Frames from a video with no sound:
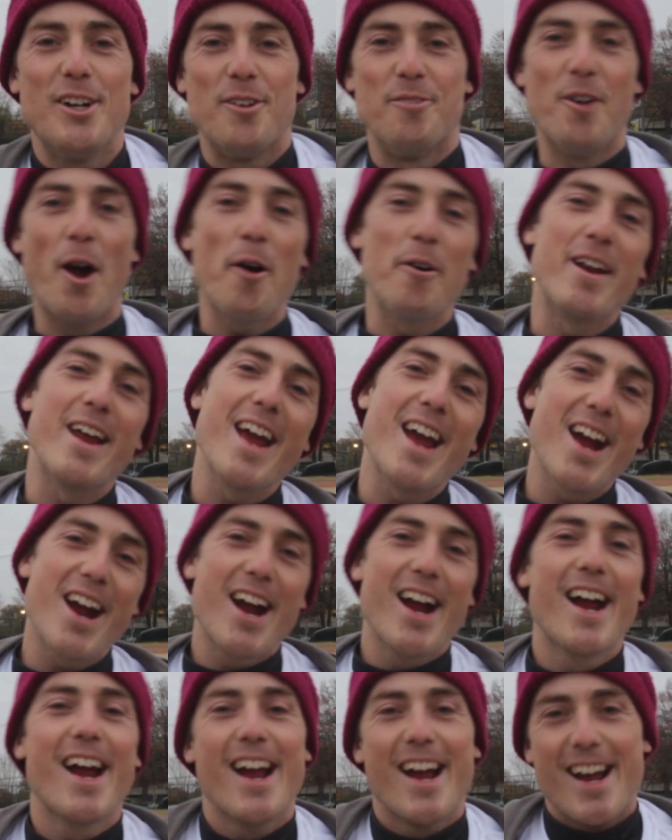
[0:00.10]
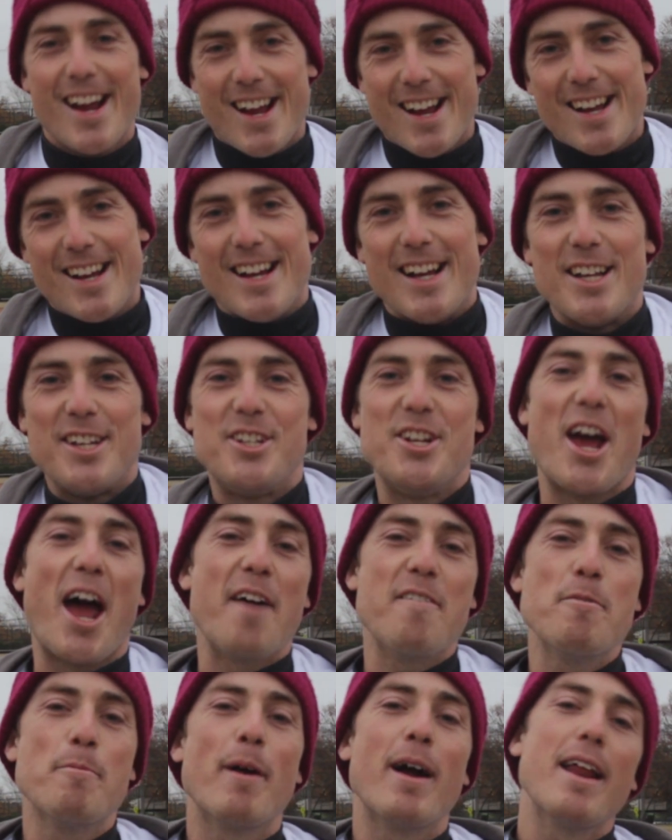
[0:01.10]
Rowan here. To
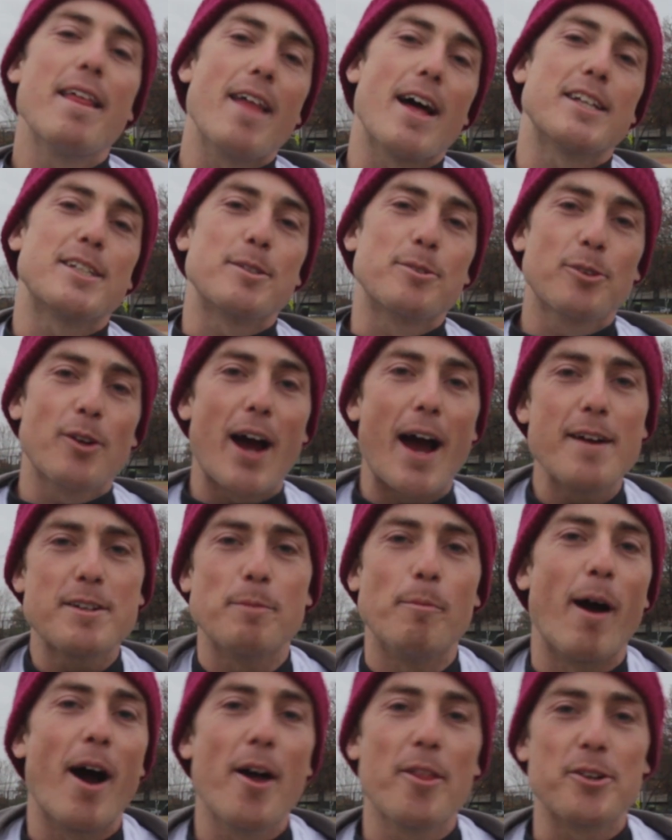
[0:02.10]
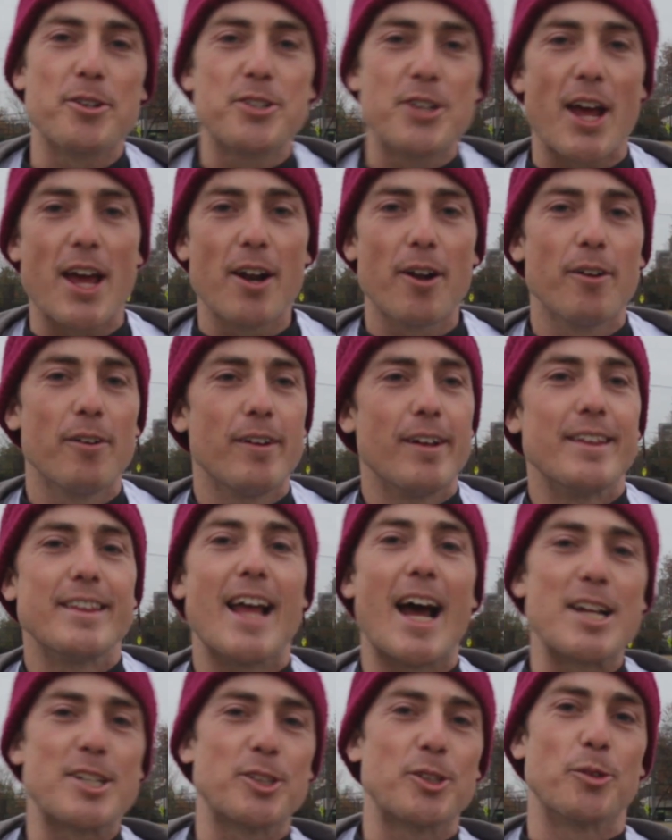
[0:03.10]
everybody that subscribed to my other channel,
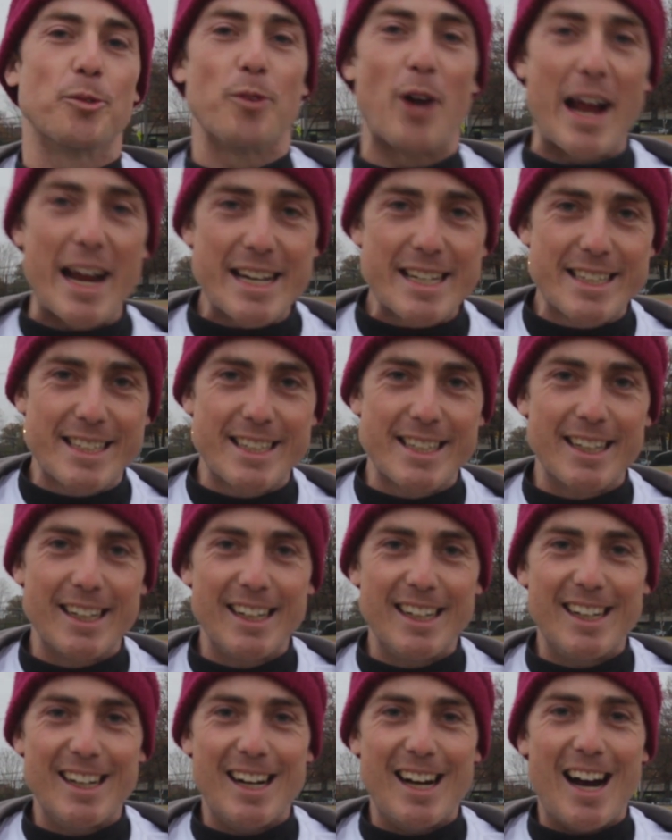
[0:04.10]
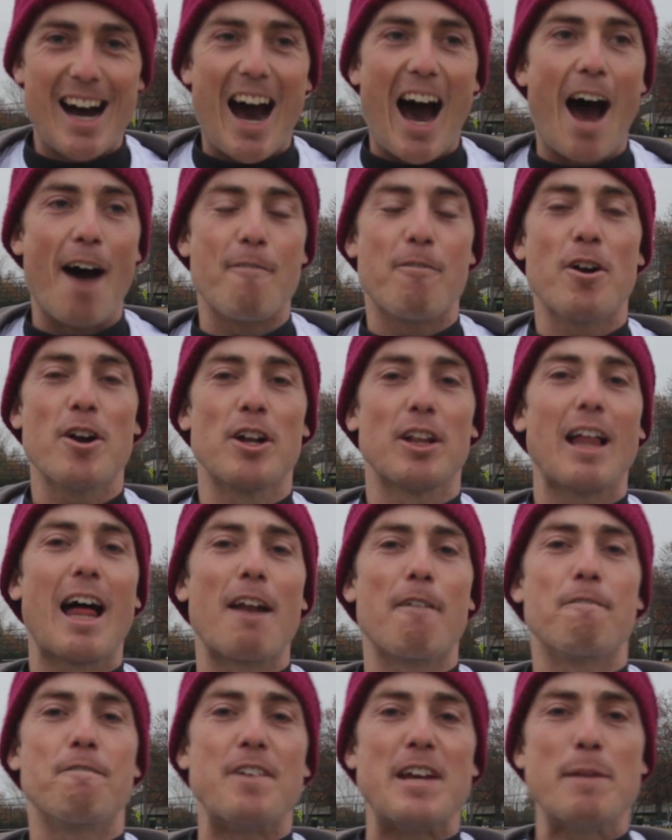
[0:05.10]
that's great. I've heard a lot
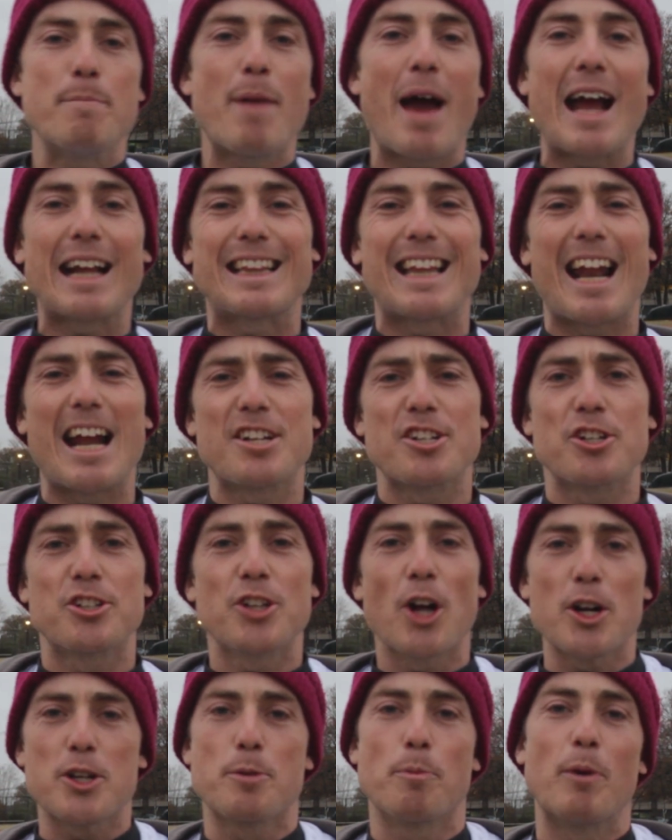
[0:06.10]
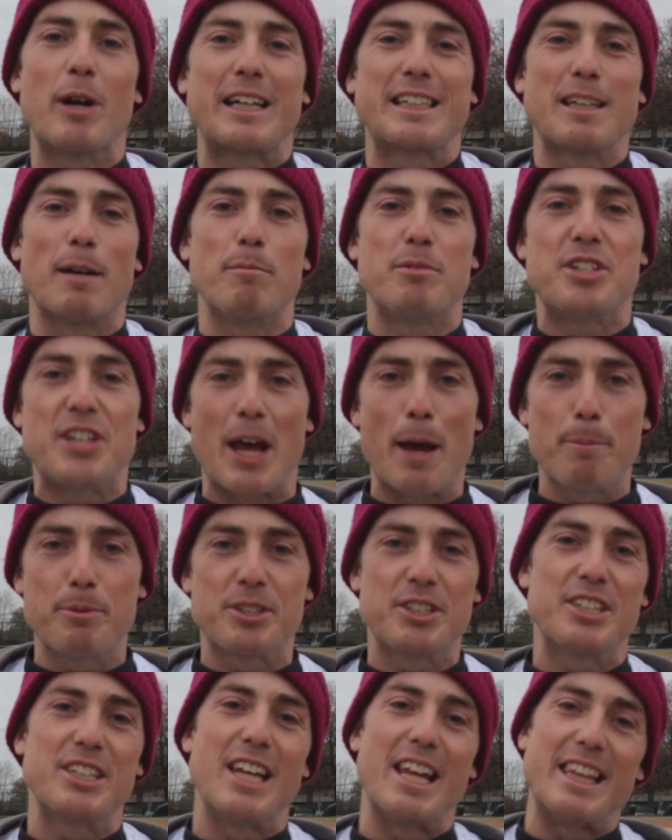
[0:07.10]
of feedback that I should start to bring some
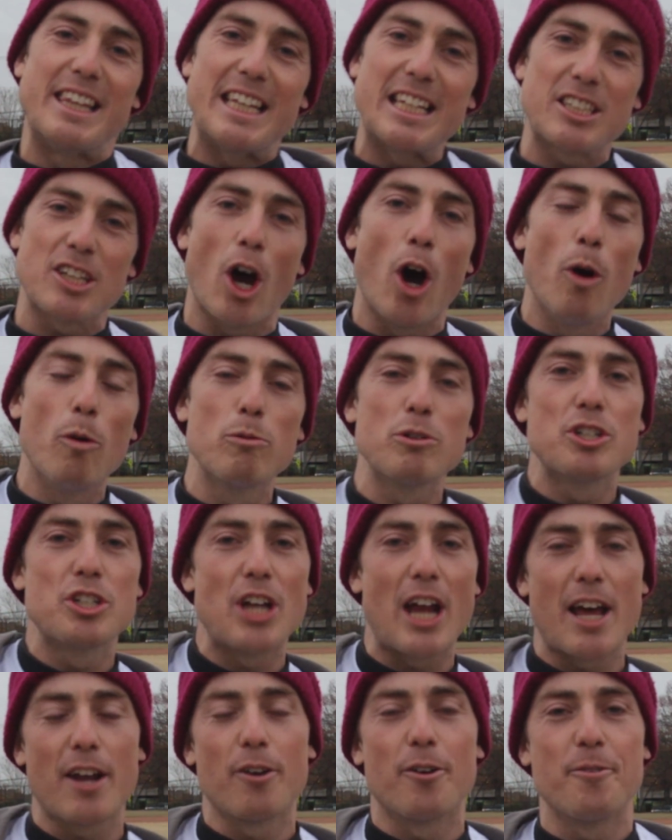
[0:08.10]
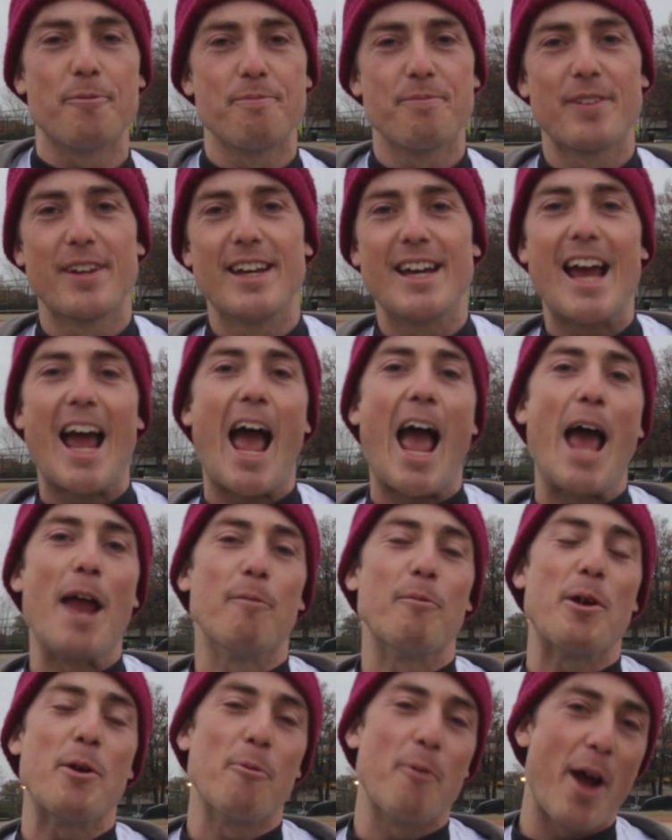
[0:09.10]
tips to this own channel. And
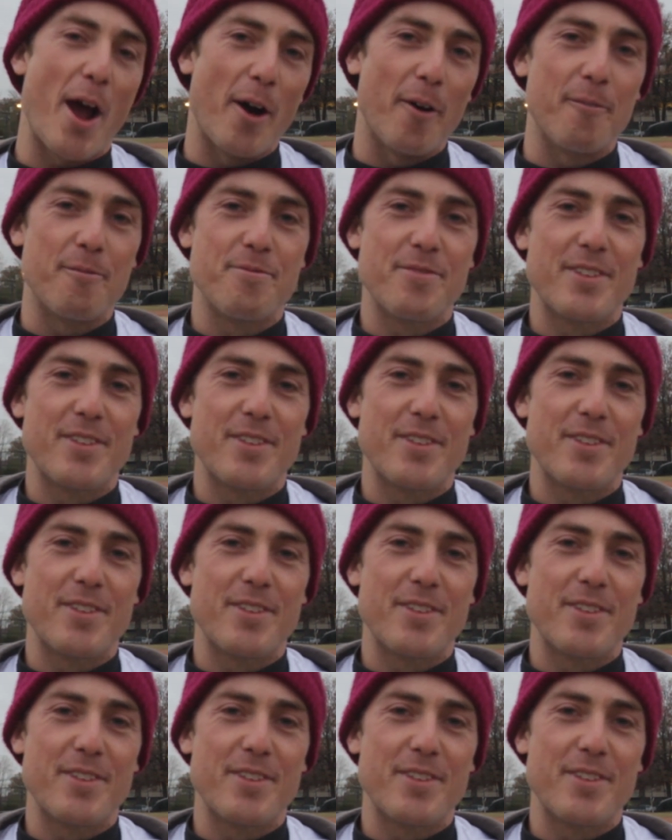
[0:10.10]
we will.